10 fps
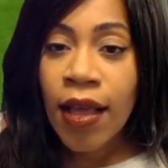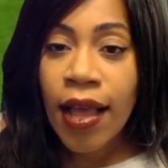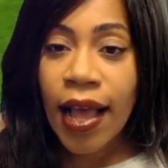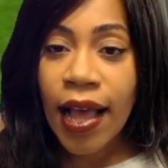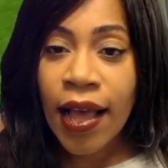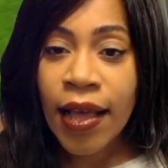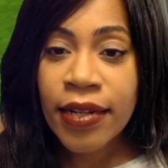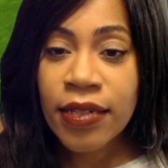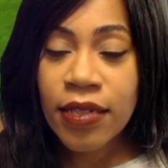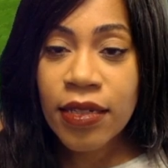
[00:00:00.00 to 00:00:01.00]

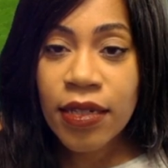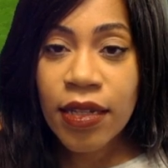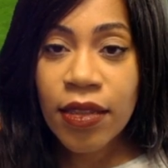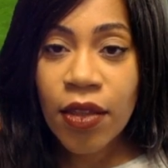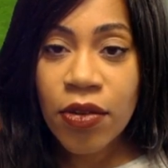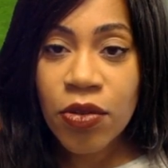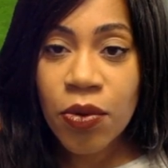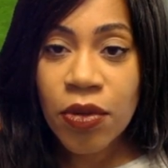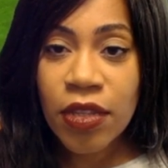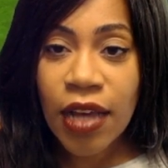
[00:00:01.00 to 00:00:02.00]
And those are
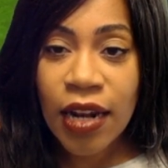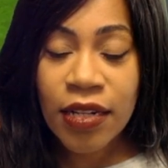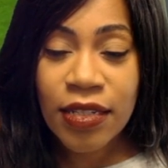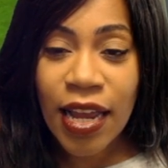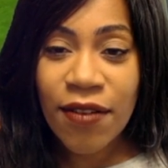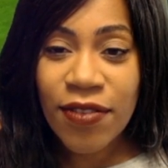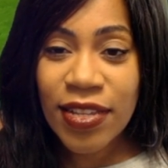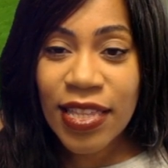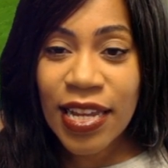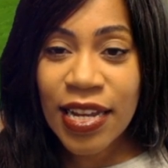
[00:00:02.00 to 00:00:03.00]
all of the colours.
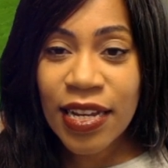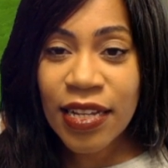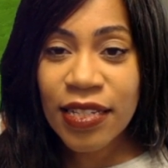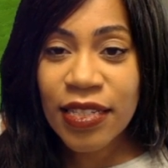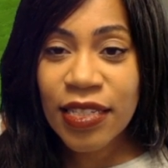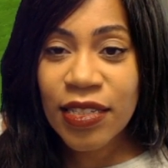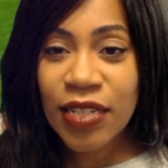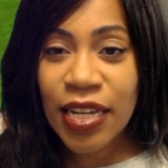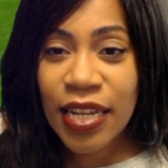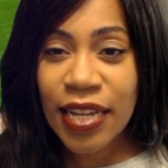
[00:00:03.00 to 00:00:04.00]
Everything
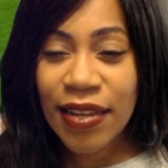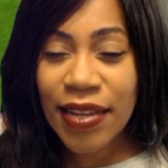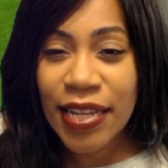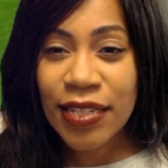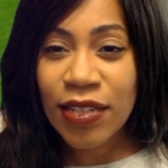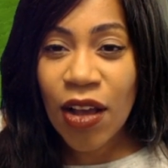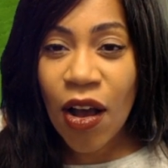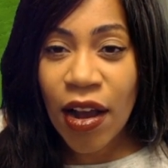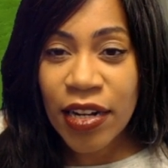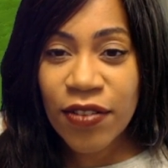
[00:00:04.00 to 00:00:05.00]
is
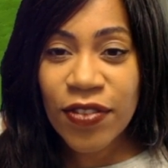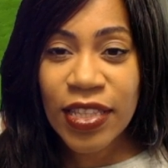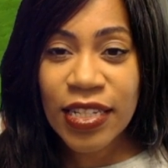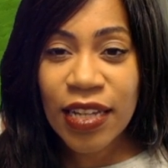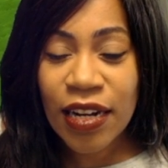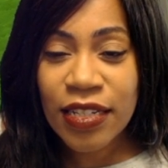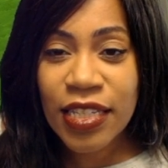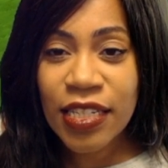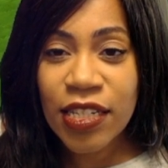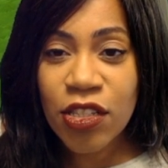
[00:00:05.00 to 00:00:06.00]
kind of in these colours.
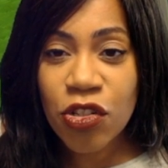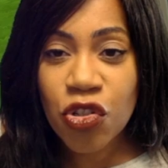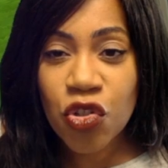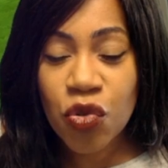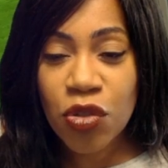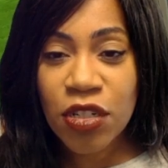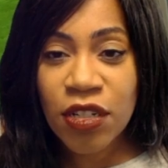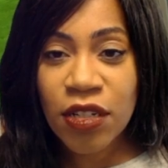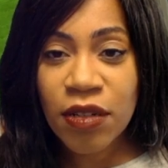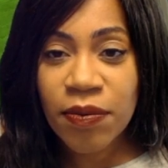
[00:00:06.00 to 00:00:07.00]
This is the
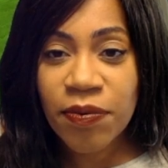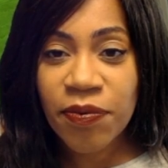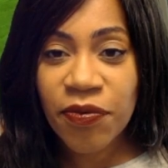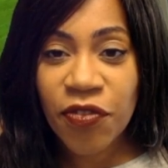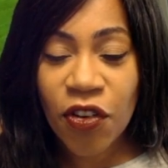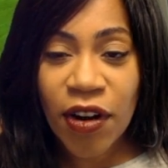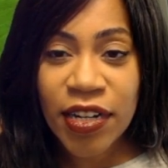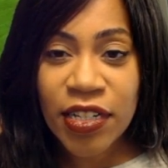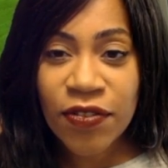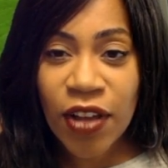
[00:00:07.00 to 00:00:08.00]
shorter
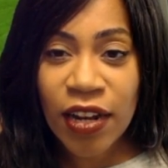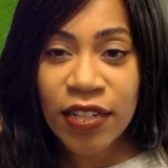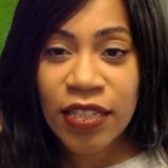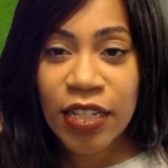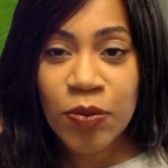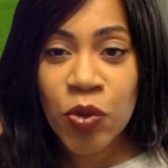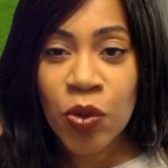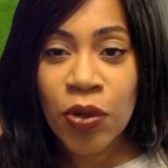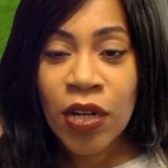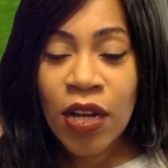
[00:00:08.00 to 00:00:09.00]
variety of colours. There's
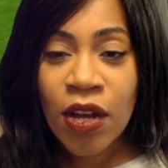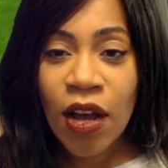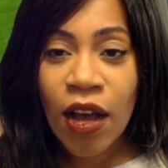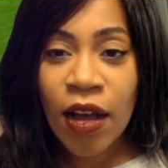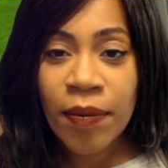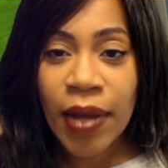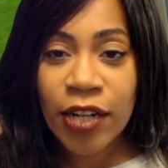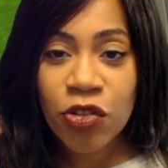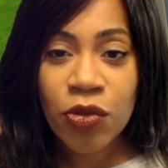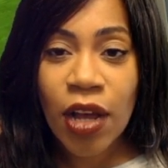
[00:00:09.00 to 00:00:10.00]
more
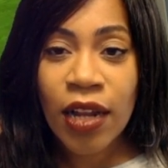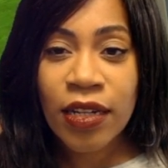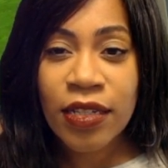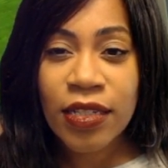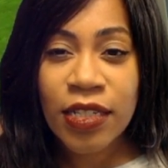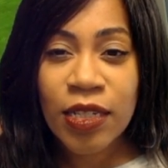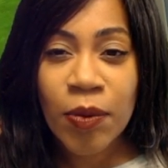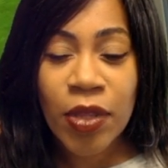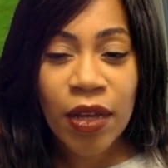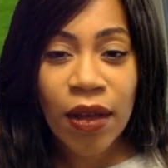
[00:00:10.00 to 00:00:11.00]
actual colours in some
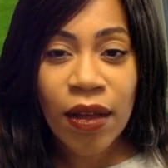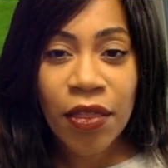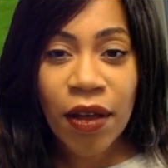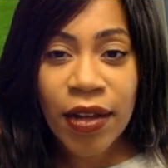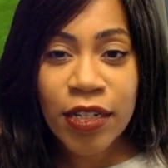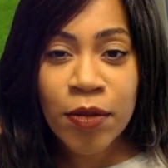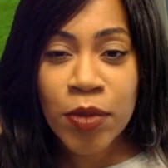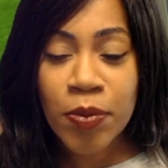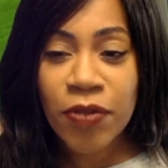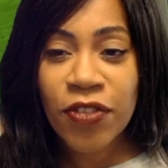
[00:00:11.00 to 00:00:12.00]
of the other
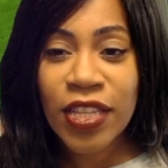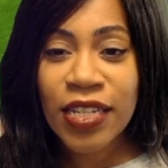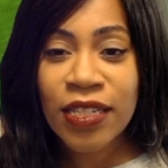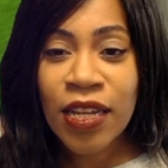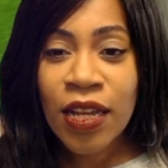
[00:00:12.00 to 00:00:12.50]
items, but for this